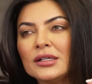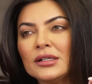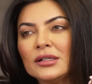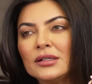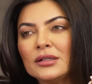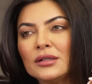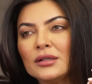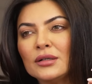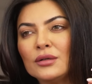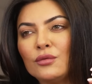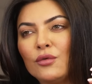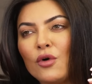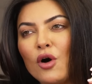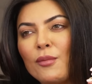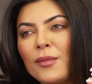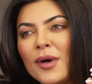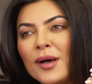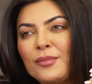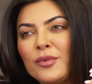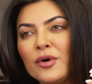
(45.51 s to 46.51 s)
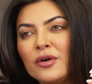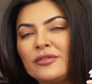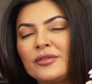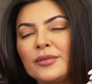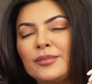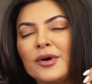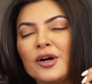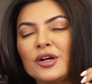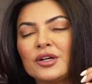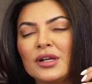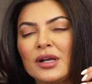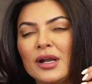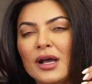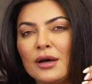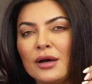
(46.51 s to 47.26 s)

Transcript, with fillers: a warm-up of about an